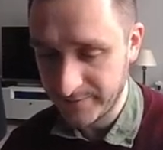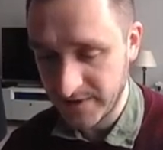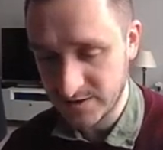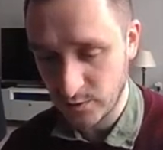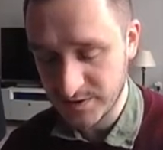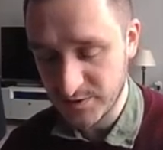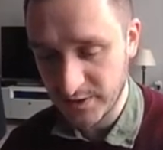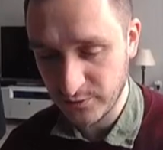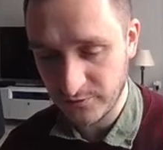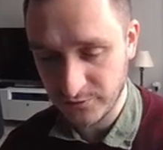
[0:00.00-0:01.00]
it's always
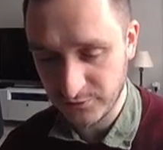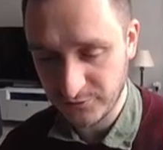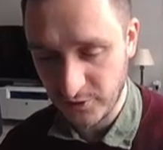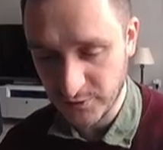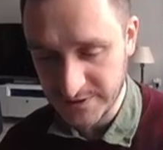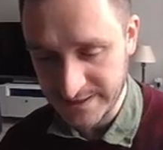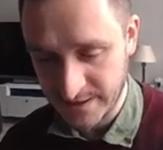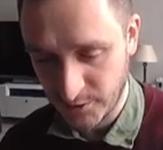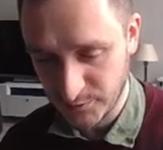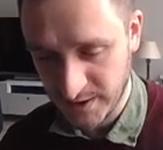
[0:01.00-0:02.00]
great to focus and
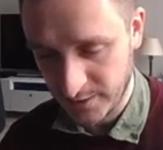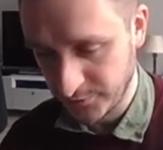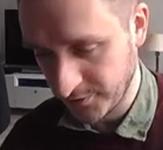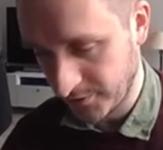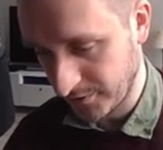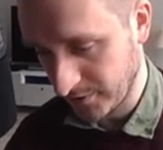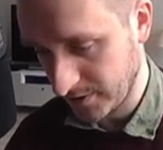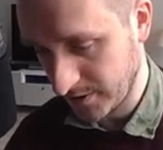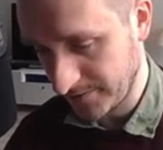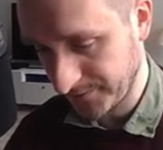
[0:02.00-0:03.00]
narrow down
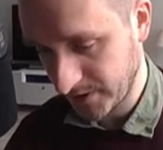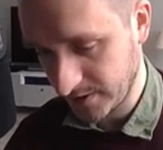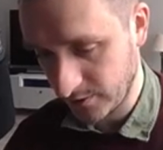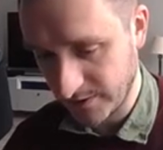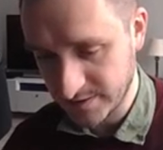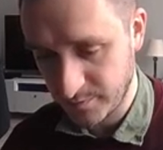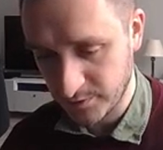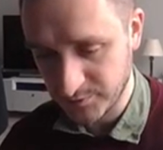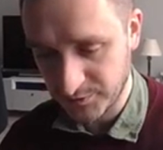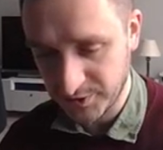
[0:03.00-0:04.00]
your
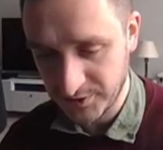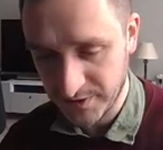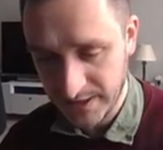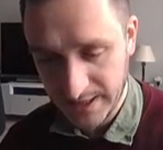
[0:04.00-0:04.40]
exposure here.